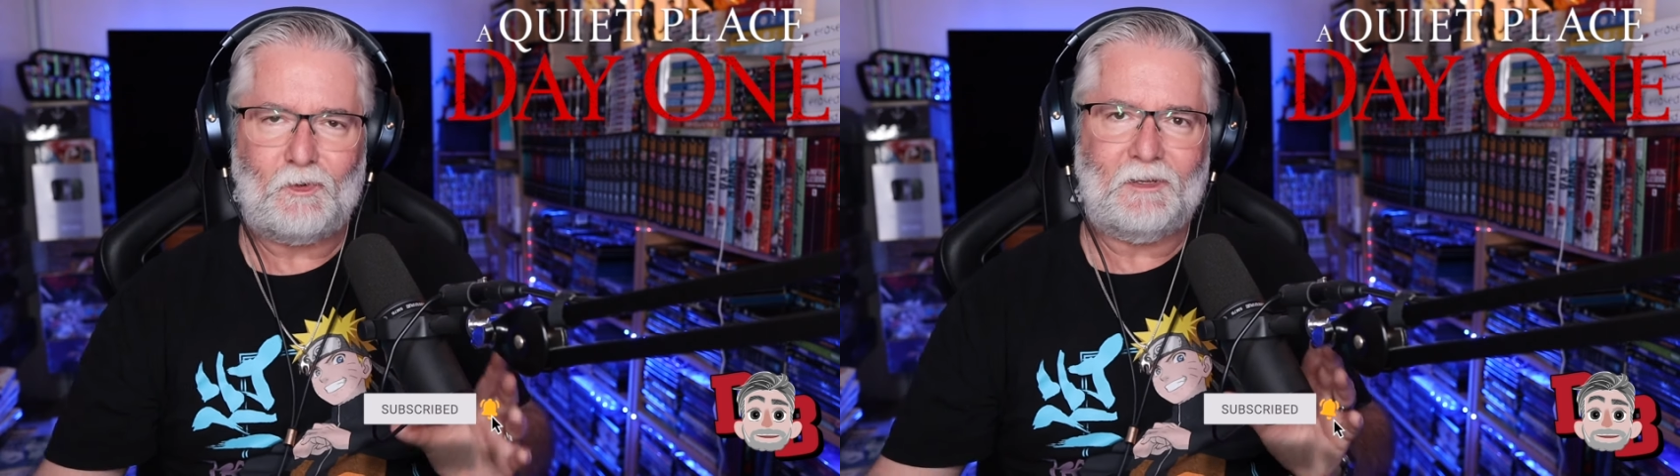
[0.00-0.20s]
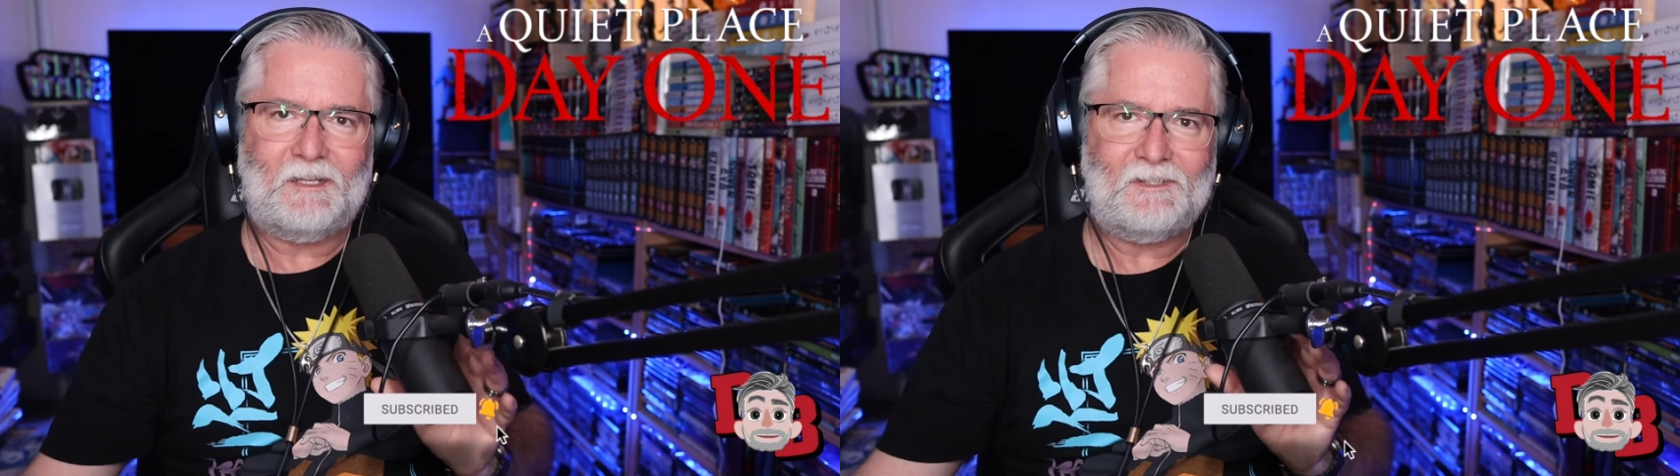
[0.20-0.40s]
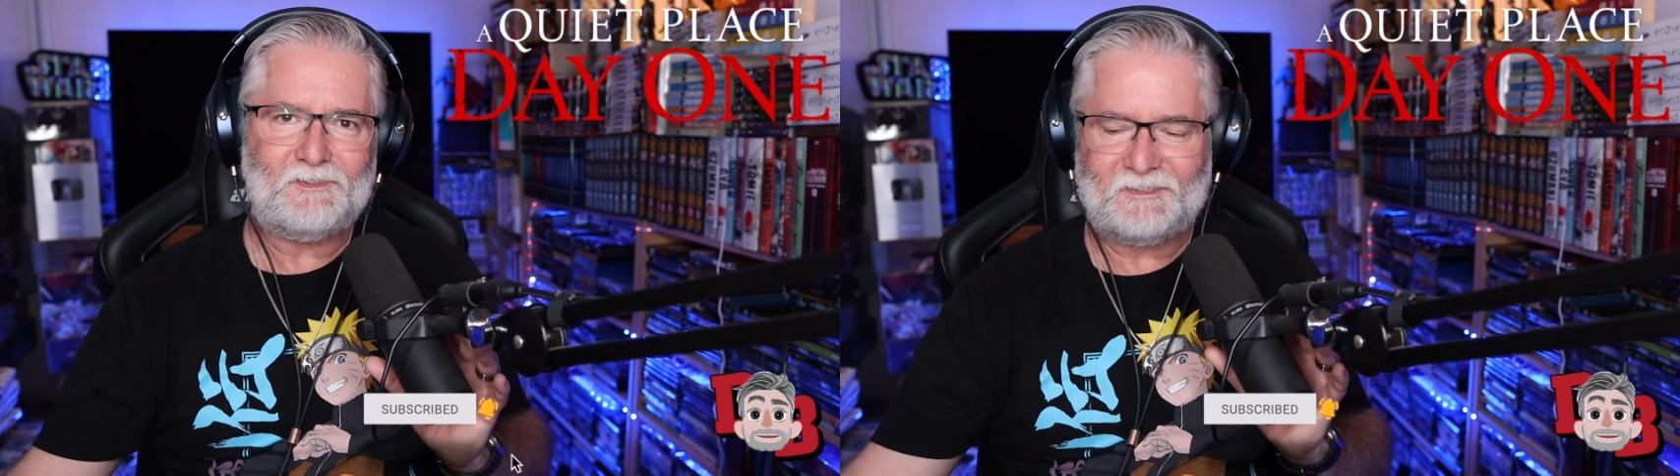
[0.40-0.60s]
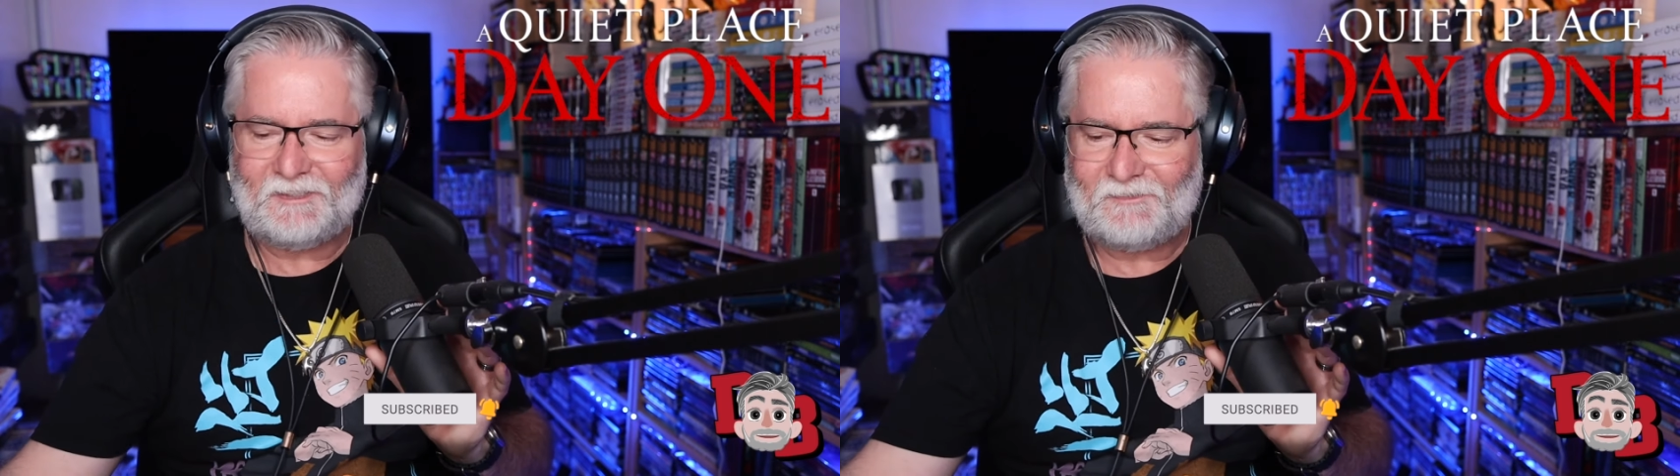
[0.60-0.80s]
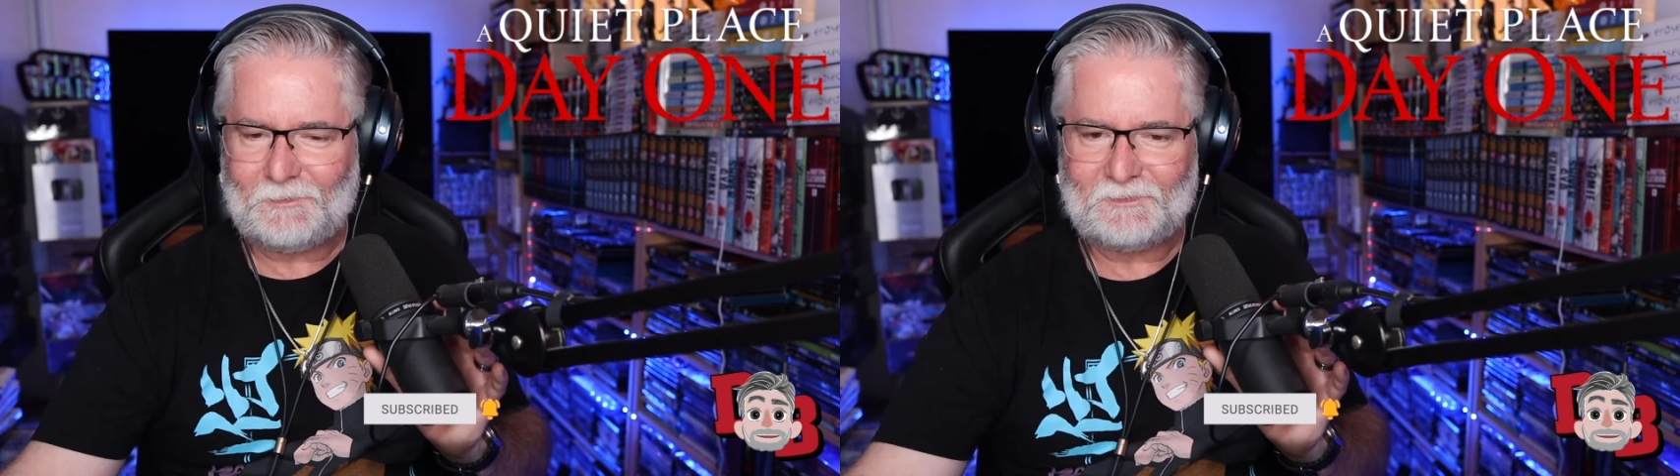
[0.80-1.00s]
really
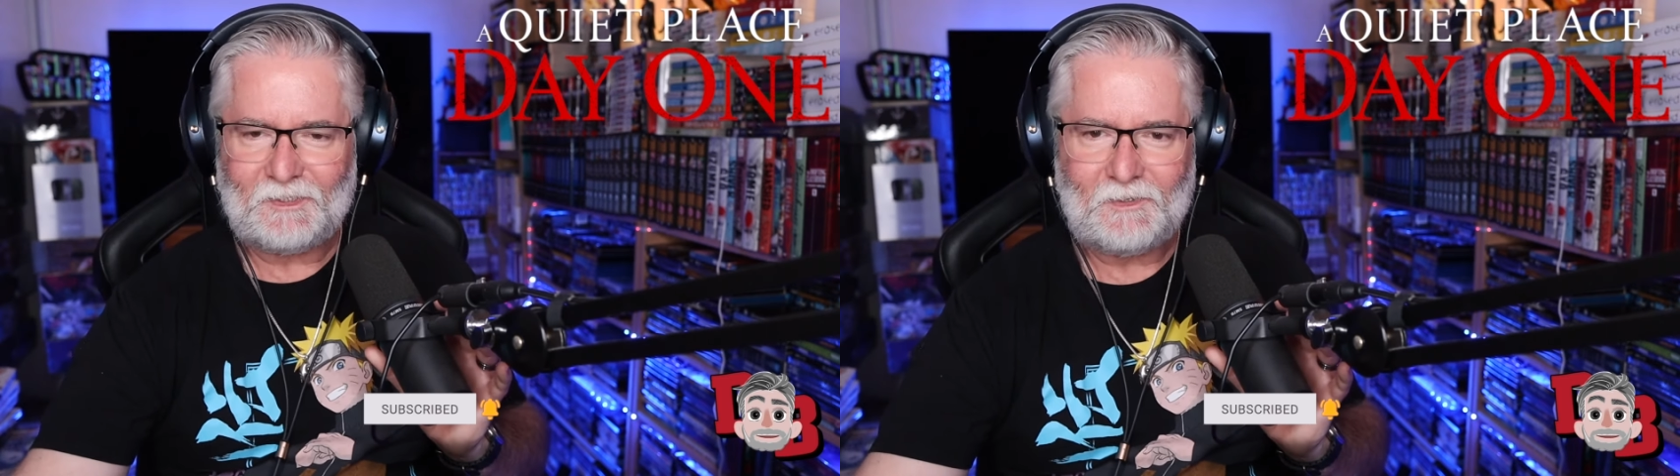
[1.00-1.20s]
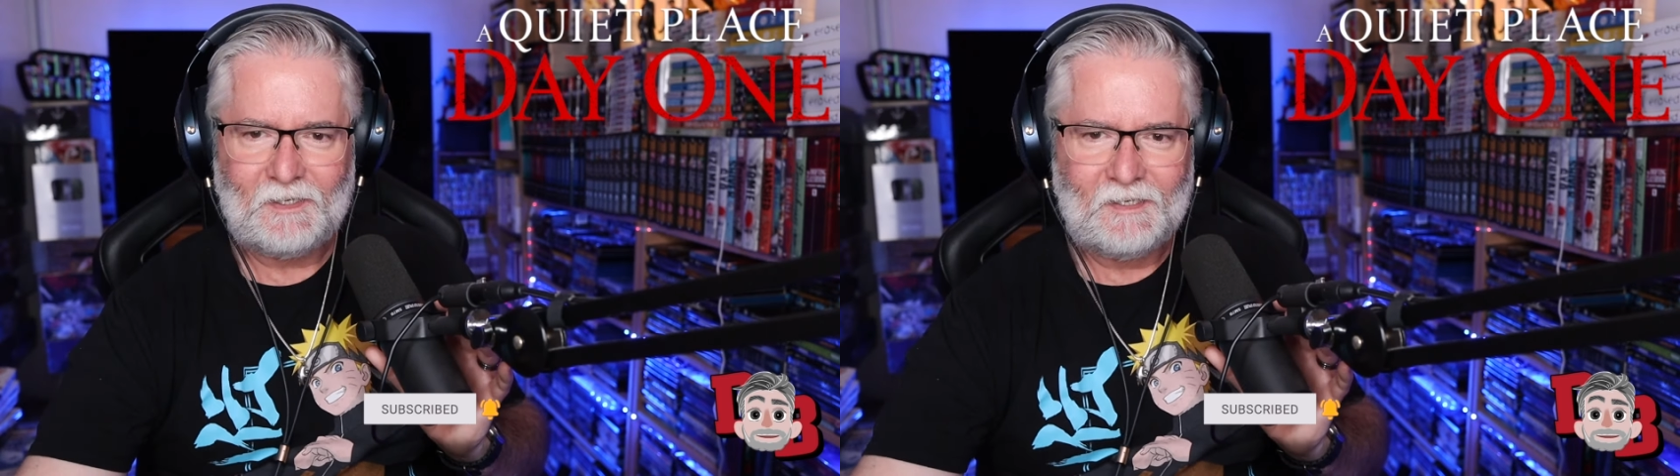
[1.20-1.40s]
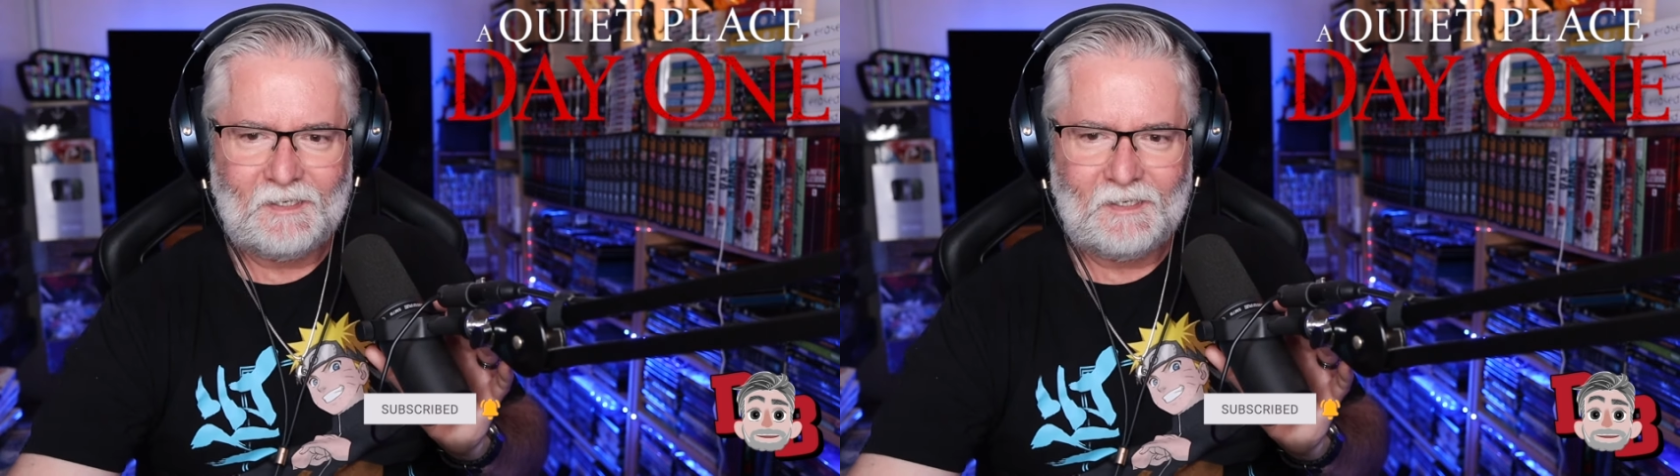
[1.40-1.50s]
interesting film too.